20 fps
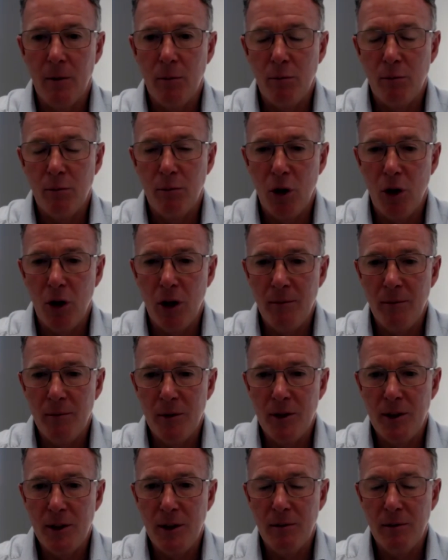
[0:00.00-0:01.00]
brine
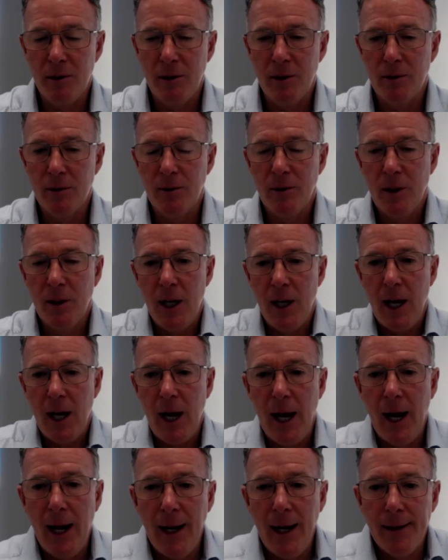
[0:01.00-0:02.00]
material.
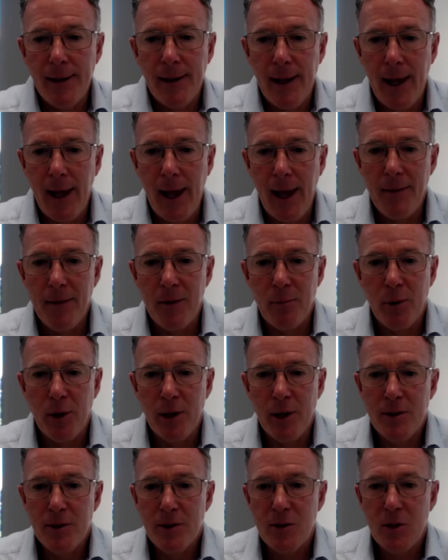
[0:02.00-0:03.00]
And at the
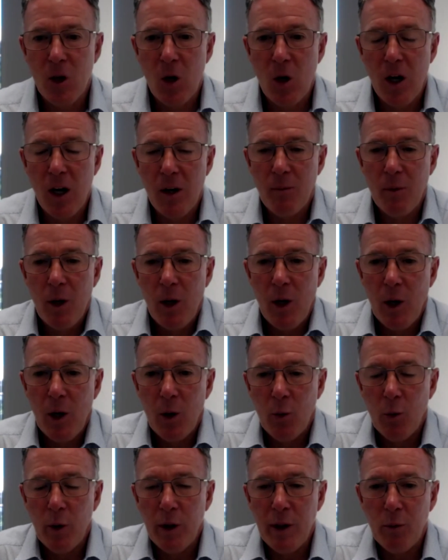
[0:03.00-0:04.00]
present time,
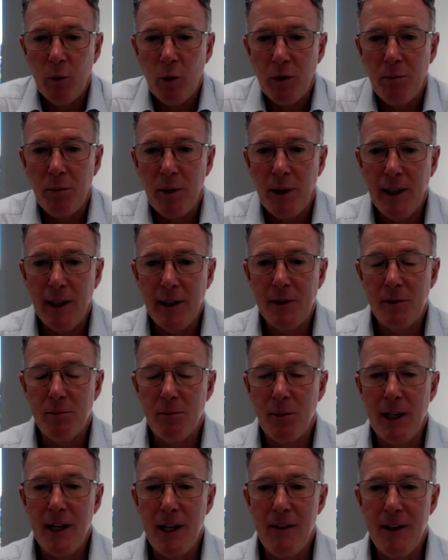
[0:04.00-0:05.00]
we would appear to
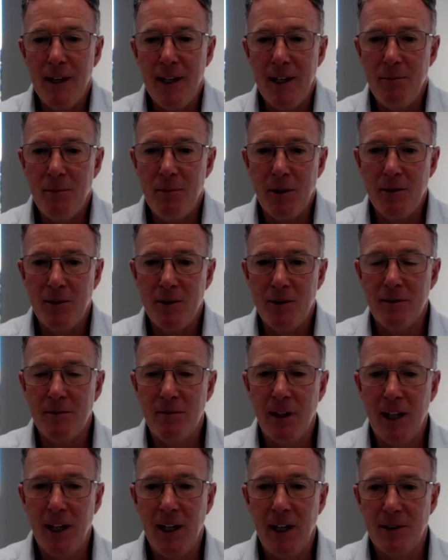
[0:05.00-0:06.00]
be the most
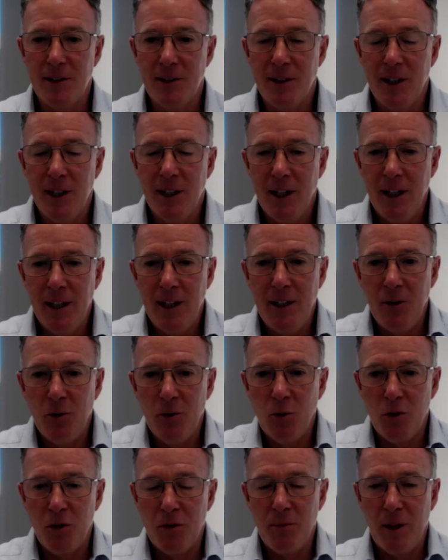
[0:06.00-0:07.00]
advanced in
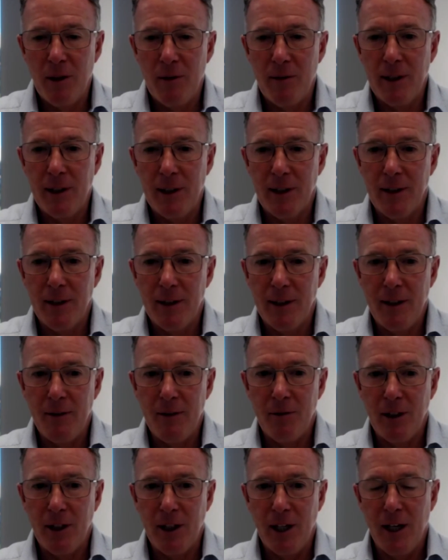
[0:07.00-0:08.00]
North America in
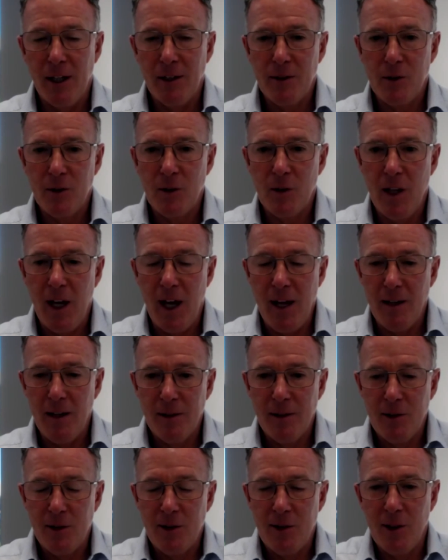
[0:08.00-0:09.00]
regards to that.
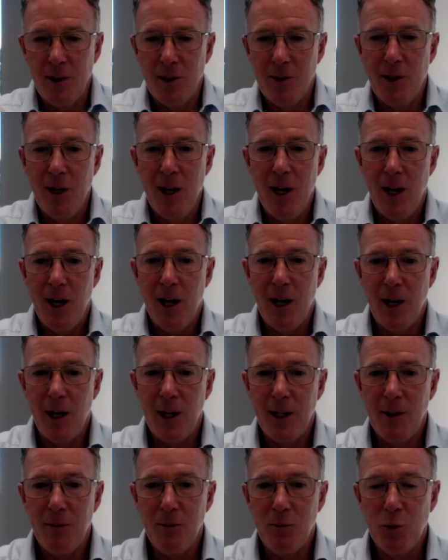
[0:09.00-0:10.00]
So
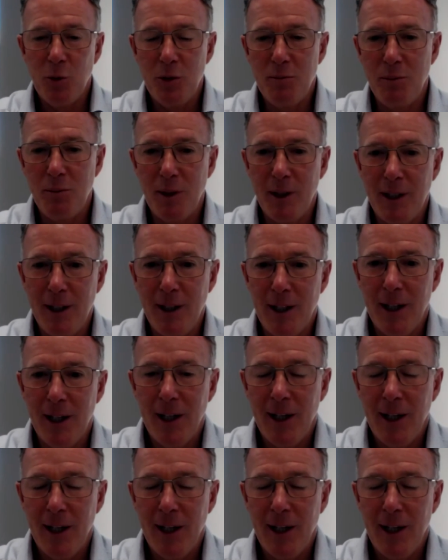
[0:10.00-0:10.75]
it would be